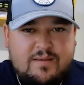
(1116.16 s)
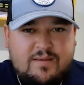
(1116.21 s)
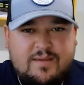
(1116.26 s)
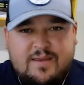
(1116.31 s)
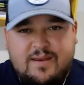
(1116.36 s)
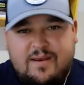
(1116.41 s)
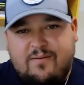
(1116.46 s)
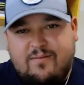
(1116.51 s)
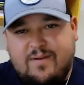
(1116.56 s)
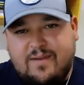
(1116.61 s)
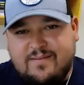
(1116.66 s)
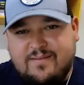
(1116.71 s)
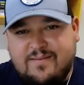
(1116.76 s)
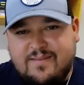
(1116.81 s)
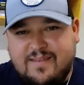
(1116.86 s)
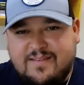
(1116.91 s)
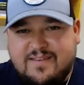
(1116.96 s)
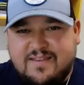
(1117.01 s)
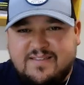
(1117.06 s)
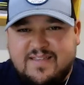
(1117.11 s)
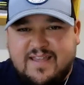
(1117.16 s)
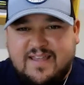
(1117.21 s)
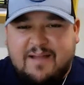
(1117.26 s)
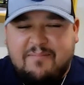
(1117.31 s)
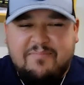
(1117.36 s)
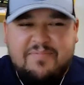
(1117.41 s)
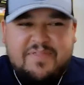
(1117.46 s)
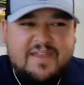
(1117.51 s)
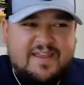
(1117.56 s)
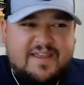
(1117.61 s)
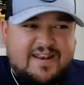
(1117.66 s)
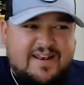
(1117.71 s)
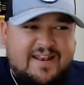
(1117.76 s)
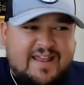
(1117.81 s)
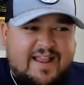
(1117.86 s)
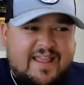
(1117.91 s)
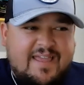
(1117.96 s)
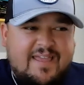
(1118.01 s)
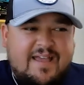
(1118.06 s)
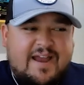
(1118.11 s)
Anyways, it's just like, I'm thinking
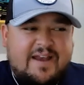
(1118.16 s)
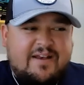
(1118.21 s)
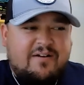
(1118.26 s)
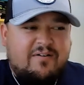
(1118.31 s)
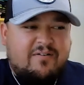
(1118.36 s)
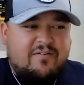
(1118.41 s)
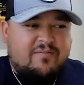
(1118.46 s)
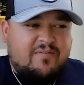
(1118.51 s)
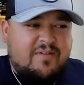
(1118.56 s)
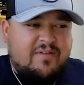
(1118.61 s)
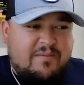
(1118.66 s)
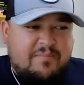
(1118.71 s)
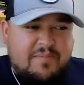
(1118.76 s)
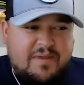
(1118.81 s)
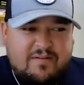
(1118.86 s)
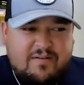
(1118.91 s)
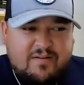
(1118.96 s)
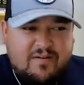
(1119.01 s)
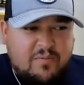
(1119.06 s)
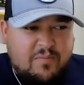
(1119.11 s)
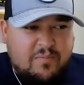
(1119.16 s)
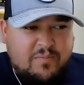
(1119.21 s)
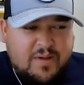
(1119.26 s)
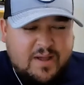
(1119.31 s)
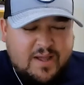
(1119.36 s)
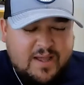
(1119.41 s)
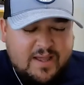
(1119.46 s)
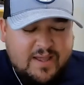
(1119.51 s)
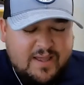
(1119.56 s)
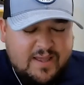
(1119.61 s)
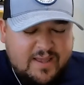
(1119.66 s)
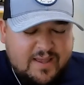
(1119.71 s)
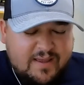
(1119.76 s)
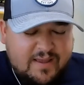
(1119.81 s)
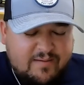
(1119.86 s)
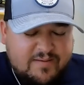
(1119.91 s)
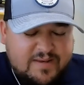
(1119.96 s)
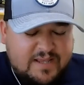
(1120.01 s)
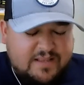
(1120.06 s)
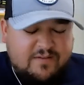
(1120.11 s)
like, I know him
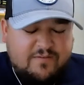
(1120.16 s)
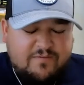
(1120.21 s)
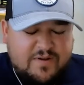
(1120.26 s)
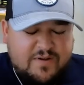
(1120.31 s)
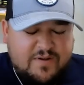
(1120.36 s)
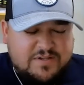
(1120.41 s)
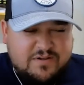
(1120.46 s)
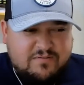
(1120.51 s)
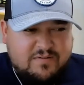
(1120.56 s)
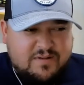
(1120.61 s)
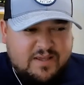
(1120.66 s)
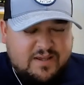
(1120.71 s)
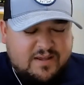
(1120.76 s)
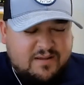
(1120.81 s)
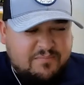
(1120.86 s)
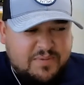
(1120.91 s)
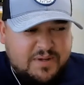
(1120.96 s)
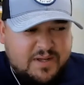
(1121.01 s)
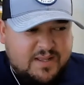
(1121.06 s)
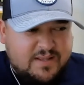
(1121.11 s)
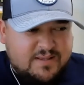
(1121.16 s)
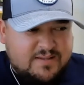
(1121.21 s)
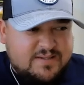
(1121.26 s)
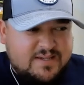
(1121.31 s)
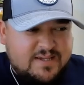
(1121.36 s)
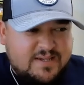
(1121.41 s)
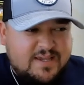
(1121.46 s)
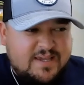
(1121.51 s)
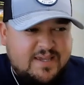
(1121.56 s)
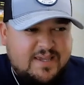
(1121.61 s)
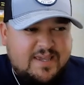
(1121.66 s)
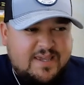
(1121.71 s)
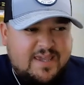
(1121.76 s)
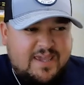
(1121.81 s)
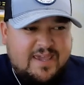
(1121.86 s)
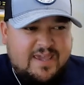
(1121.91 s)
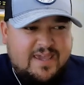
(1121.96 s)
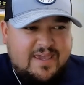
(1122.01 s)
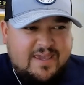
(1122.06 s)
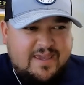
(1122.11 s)
and Taylor Fritz are really good buds.
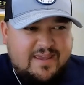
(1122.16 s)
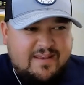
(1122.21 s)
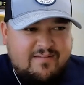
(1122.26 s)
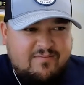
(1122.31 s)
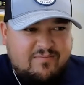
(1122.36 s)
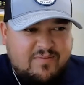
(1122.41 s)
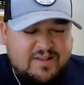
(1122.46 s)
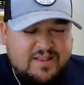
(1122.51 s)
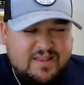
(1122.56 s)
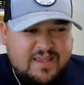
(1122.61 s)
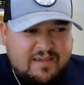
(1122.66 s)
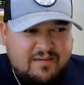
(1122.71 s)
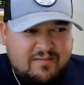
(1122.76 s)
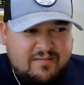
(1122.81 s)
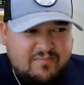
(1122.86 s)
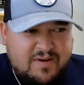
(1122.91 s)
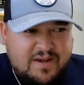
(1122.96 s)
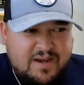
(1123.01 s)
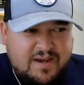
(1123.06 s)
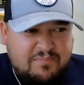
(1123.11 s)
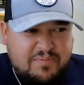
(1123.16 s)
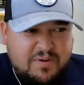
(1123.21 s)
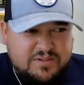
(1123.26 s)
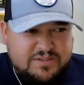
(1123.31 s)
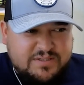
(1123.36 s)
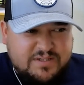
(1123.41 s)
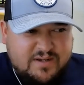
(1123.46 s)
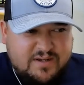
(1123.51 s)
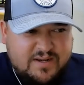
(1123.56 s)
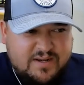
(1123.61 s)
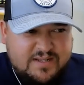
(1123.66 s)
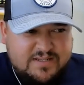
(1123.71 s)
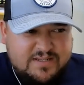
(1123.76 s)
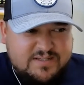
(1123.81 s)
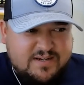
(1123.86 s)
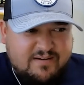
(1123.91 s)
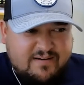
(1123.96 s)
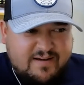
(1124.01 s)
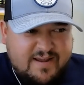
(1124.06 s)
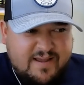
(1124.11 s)
And when he posted on
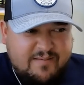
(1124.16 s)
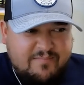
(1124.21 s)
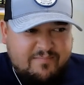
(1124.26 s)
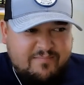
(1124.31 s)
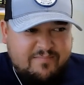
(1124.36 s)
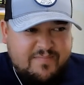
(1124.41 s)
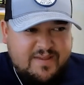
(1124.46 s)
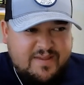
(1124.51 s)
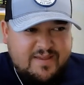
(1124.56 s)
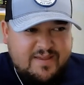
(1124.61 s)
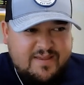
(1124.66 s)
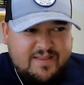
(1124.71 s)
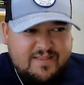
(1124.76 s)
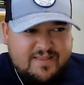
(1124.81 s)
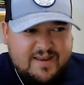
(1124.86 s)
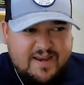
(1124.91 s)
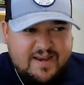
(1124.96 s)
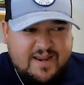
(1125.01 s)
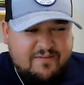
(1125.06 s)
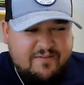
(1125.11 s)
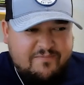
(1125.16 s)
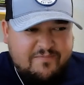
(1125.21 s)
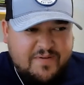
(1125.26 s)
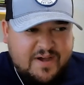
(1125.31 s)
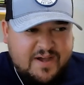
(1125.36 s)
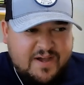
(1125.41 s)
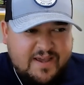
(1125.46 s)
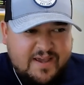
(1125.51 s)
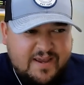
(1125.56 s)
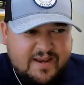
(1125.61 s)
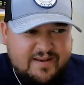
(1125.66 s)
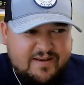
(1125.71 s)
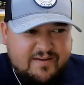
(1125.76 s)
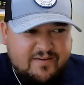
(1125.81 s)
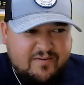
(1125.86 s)
Instagram that he got fined,